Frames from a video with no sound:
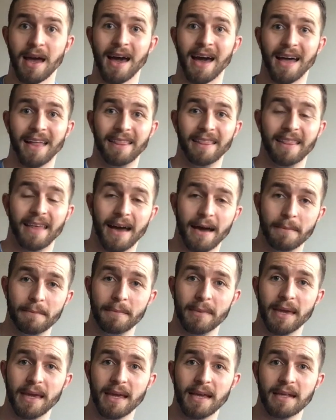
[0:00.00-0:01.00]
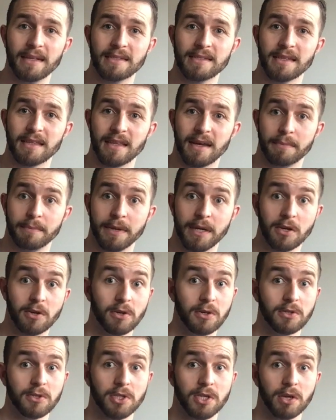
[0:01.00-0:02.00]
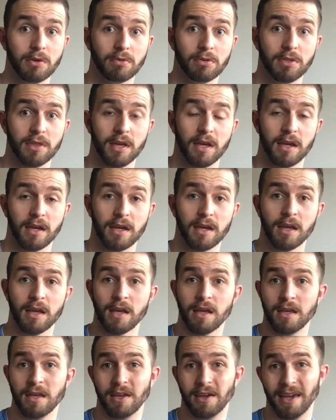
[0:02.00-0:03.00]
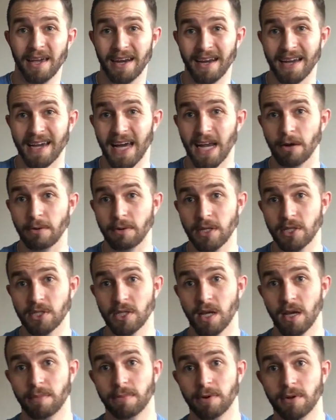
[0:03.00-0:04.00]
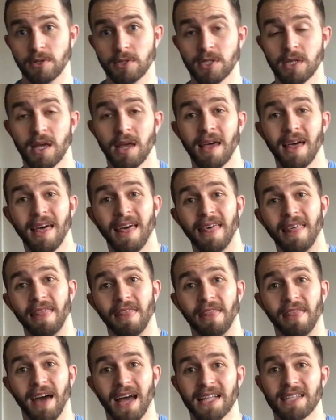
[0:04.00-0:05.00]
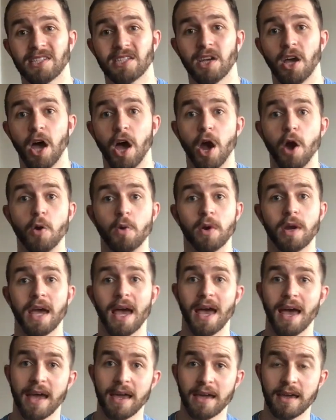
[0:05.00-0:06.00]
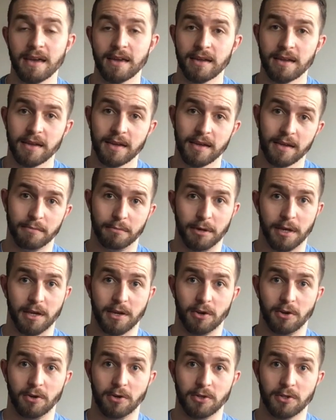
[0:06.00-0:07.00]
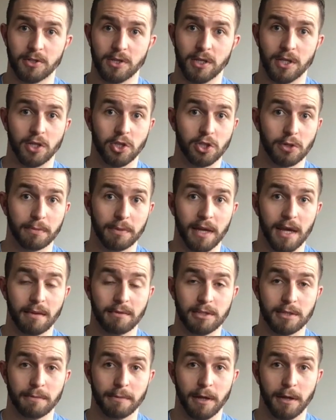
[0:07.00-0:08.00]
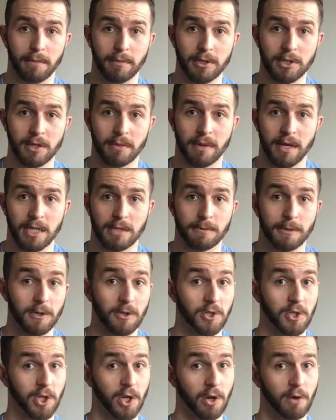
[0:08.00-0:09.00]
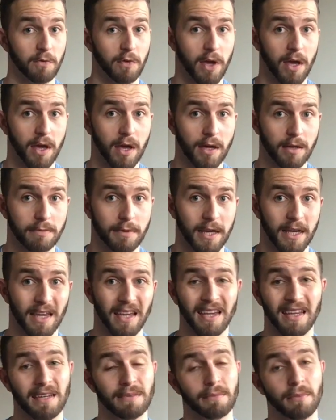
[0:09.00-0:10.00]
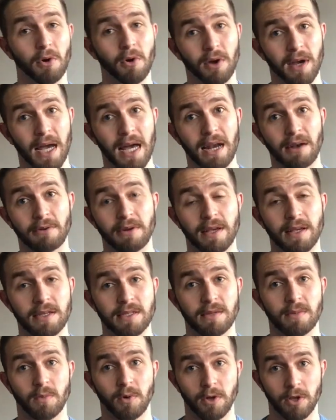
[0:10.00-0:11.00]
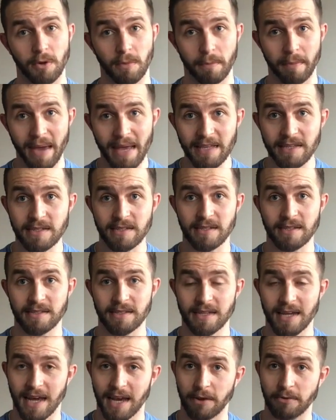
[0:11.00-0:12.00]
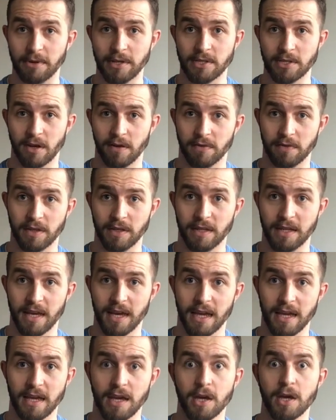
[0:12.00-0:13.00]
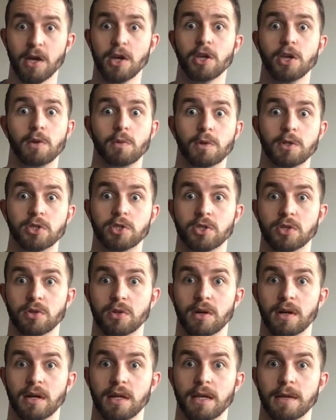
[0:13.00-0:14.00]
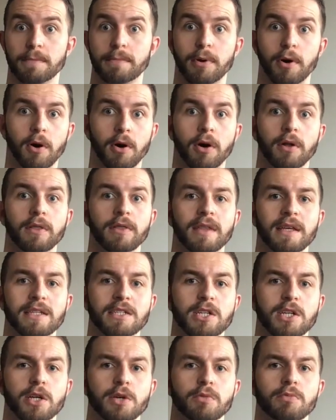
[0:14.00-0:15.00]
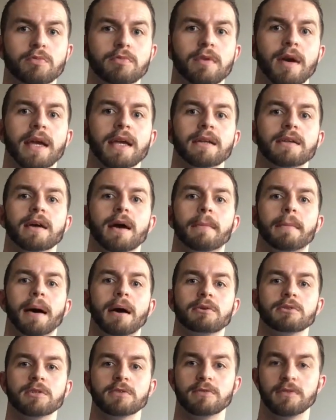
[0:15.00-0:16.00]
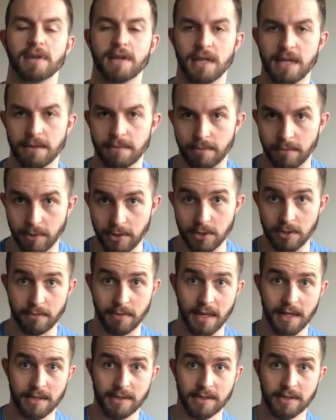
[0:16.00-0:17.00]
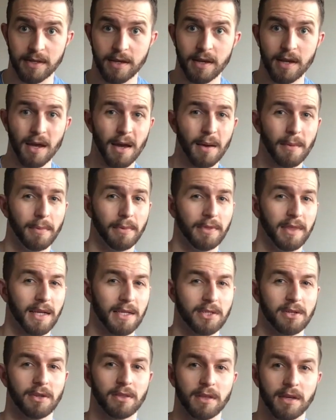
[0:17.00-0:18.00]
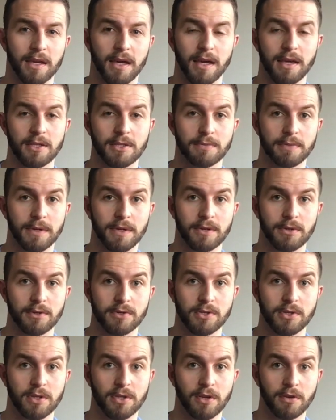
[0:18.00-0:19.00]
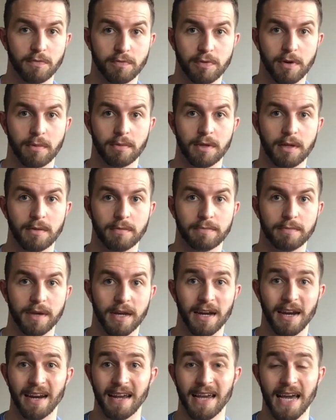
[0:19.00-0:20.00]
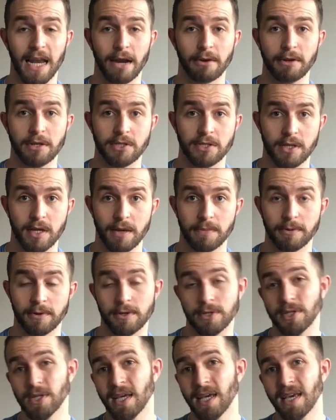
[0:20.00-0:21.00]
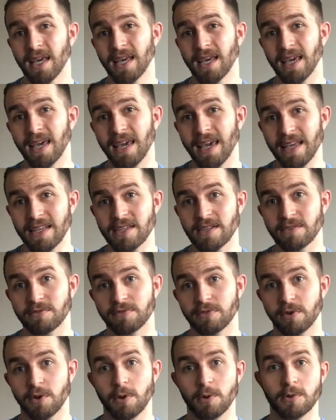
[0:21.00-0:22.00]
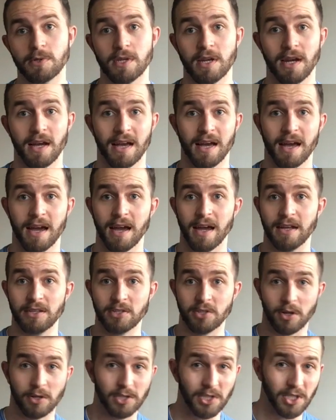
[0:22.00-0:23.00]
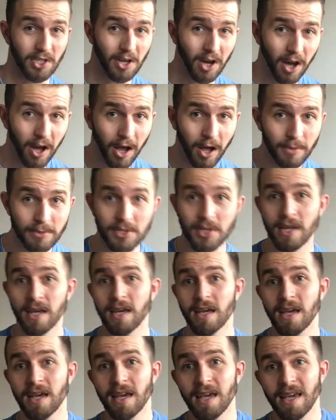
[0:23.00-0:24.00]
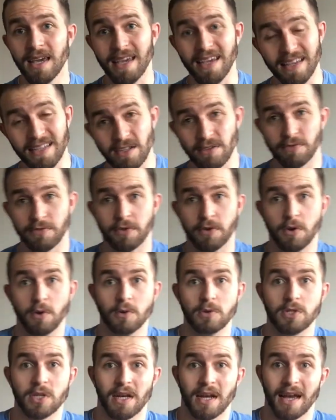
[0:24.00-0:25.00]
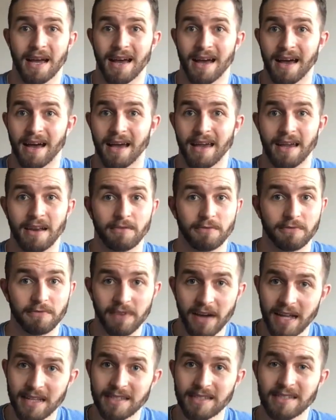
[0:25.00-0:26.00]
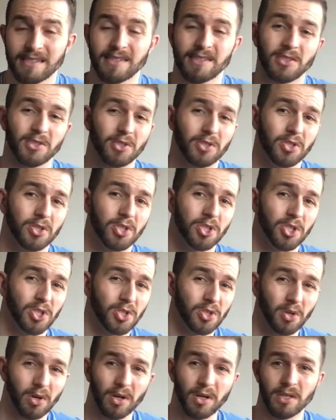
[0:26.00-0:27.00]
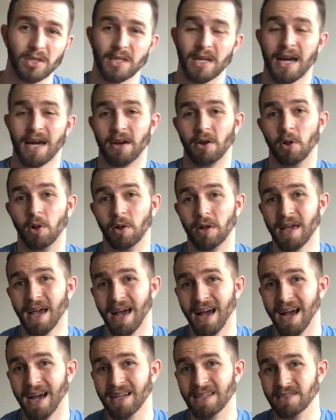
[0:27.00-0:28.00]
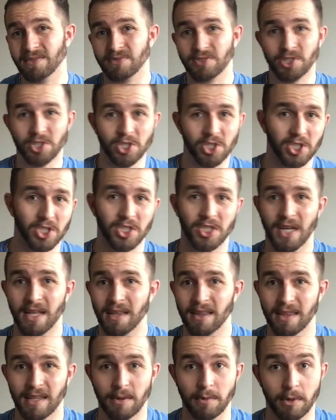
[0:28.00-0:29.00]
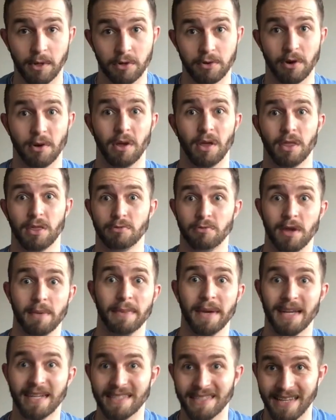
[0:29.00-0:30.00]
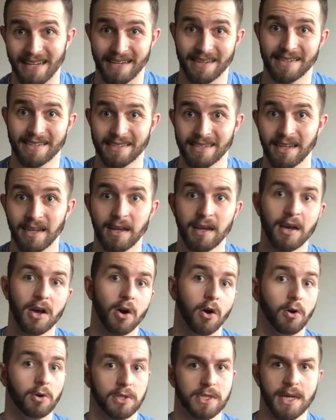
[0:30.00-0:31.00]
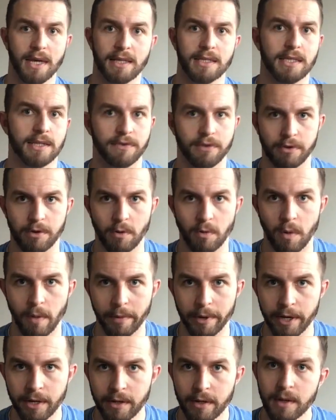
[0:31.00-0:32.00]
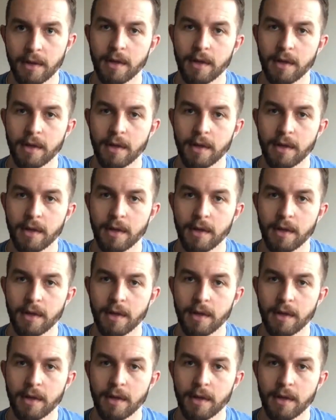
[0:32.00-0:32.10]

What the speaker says: And that means that because you think you're in a calorie surplus, that's okay, because you should be able to build muscle mass, because you've heard by eating more calories than what your maintenance calories are for the day, you will suddenly put on this great amount of lean muscle mass. But that's not the case, because you've probably been in a calorie surplus, eating foods that are high in starchy carbs, eating foods that are high in fats, sugars, and all kinds of shit that will grow you 3 big dicks or tits if you're a woman.